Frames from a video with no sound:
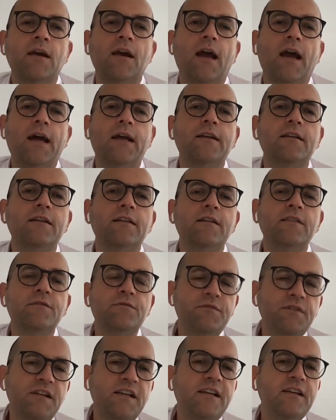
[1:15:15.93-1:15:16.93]
And it
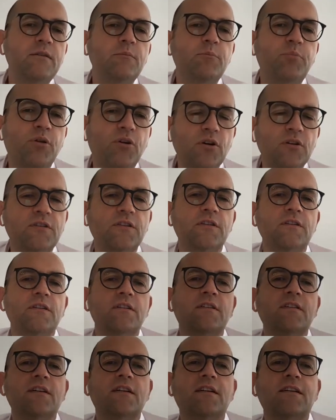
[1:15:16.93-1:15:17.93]
is really
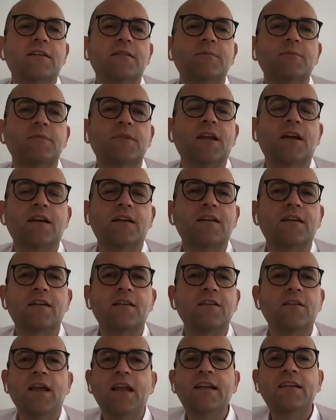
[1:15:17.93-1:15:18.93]
important um,
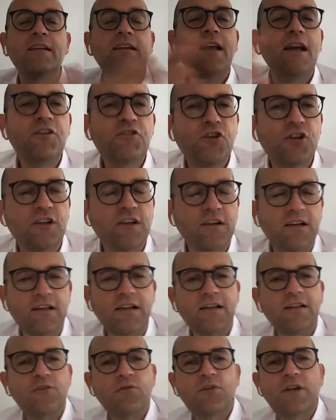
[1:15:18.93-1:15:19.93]

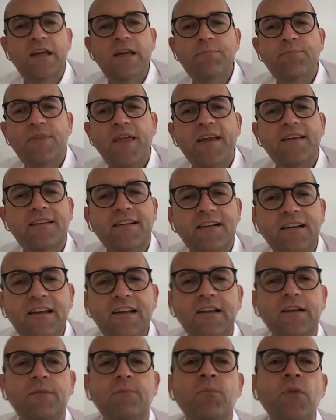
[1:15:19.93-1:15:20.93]
internationally to keep that
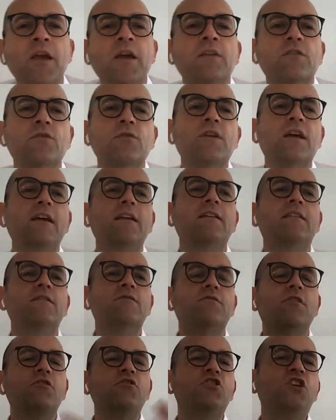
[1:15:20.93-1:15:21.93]
clean. So there is a
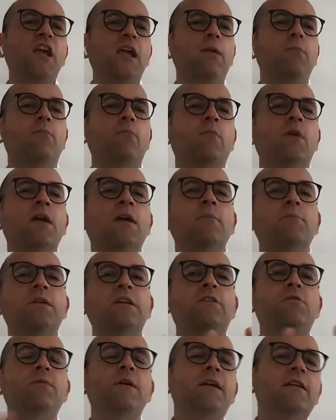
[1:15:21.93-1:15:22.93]
regime
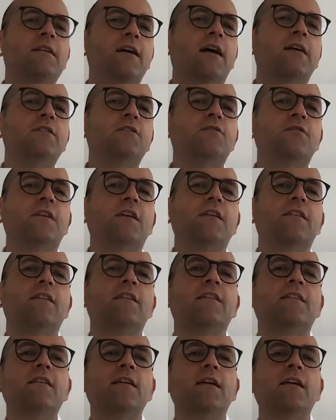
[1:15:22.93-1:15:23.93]
between countries.
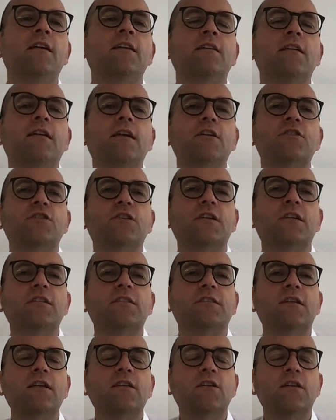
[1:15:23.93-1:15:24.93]
It's the International
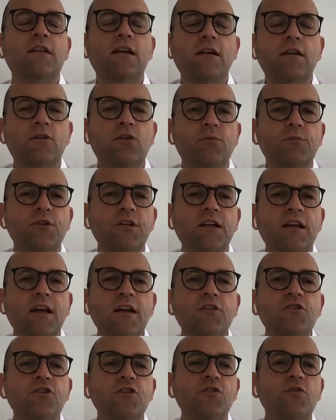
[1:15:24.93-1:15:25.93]
Te
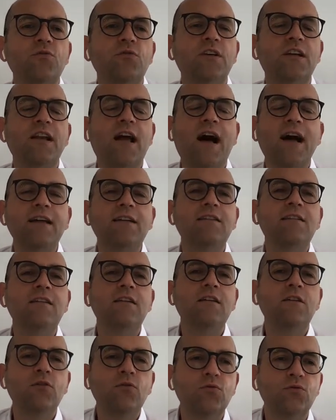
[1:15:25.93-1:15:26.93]
Telecommunication Union,
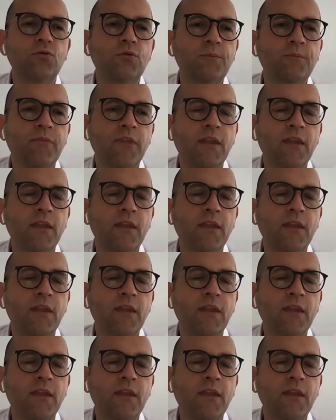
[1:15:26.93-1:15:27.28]
ITU.